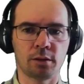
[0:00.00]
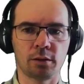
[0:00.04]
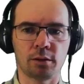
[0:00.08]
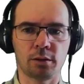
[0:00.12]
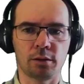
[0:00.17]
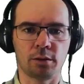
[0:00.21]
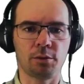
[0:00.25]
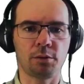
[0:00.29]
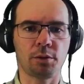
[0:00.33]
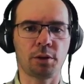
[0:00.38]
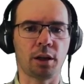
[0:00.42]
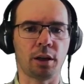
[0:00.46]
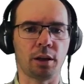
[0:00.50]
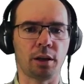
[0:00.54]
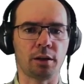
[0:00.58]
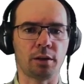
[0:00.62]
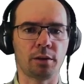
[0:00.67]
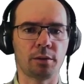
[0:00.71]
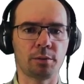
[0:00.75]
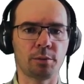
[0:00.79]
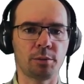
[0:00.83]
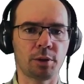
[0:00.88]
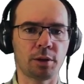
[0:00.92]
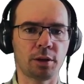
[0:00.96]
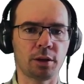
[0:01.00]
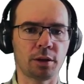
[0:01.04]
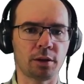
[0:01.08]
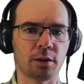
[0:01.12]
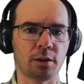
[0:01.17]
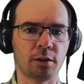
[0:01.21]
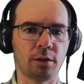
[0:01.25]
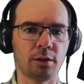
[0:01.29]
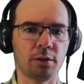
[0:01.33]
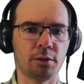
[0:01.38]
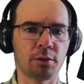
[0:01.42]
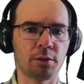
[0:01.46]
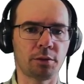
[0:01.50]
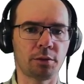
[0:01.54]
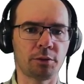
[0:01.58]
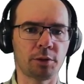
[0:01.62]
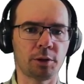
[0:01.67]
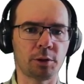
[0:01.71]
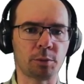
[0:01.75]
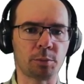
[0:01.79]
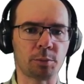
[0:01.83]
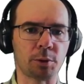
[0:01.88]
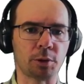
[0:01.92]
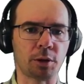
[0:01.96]
Okay, we get a lot of
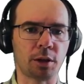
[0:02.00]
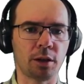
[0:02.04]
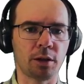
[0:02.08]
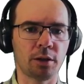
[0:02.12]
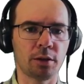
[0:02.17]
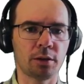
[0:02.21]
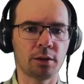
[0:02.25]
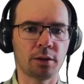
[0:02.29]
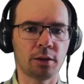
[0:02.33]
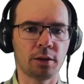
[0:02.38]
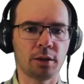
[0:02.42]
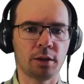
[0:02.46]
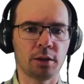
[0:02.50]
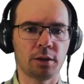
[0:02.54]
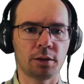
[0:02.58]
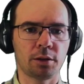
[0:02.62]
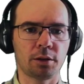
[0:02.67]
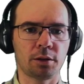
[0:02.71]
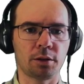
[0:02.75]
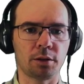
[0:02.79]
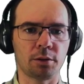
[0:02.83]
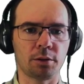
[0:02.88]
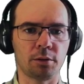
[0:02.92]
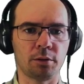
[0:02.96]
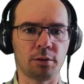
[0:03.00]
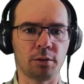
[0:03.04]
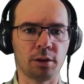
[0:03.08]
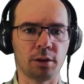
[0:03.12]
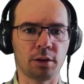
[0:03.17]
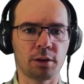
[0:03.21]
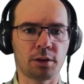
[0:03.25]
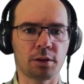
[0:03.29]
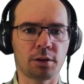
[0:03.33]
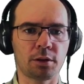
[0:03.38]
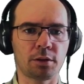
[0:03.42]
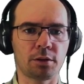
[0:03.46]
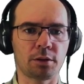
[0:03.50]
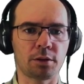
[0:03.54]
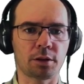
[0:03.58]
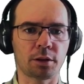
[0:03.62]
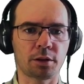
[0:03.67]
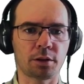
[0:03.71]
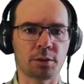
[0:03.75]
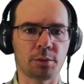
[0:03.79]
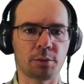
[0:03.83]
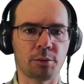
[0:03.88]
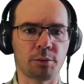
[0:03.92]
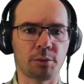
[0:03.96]
output here. So let's
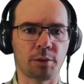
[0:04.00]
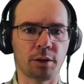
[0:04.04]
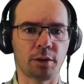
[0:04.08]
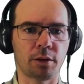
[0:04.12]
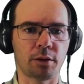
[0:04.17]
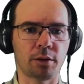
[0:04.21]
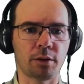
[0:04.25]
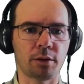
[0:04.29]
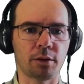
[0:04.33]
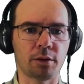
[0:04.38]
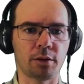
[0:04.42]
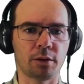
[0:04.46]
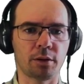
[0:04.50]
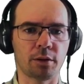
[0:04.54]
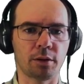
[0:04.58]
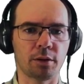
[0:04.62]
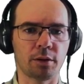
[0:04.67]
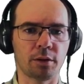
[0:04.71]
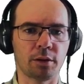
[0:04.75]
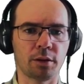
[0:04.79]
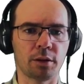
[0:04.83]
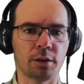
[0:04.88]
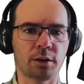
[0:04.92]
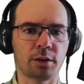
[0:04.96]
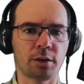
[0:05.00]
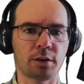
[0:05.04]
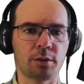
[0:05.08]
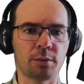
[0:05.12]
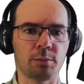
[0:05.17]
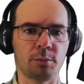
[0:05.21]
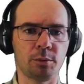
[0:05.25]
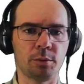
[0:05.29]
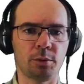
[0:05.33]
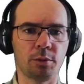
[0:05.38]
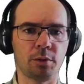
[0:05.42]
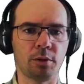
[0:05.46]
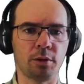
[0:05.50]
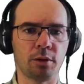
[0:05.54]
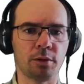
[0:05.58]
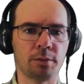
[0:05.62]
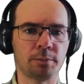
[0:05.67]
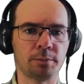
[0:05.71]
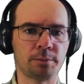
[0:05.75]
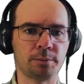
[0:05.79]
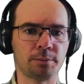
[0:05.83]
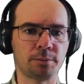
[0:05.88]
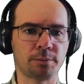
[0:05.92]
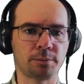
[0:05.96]
start with a small
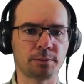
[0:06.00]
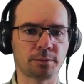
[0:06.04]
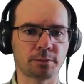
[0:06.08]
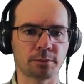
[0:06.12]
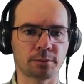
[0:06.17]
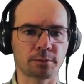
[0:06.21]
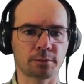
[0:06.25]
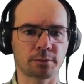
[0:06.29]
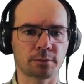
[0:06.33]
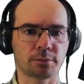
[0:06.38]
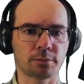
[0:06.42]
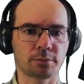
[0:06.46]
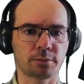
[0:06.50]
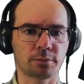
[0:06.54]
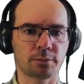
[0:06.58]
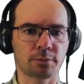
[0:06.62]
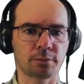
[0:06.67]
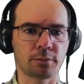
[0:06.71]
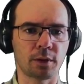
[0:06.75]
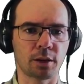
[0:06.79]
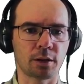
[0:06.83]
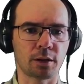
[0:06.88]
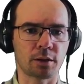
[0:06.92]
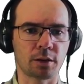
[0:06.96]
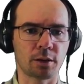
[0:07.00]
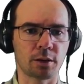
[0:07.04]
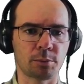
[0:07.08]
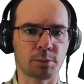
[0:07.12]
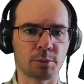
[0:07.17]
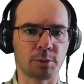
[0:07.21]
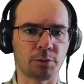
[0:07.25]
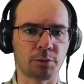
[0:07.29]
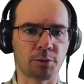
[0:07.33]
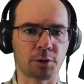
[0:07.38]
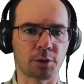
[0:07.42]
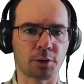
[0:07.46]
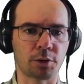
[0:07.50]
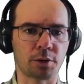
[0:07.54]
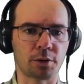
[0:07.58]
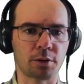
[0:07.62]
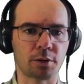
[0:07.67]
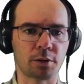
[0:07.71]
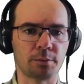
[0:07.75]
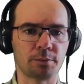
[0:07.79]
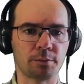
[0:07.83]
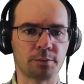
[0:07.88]
example first.